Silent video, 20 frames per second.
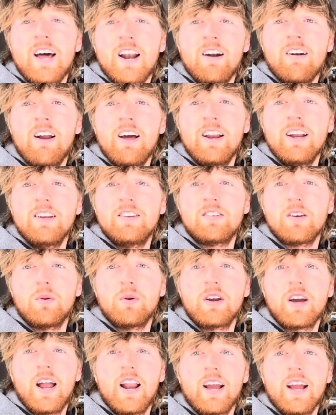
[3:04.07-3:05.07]
already, so we
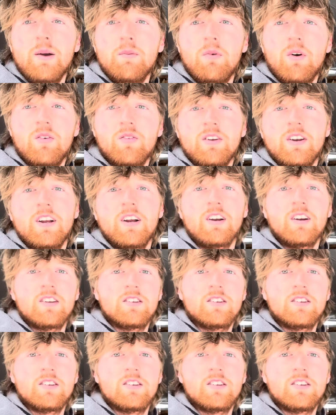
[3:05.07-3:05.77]
got to get moving here.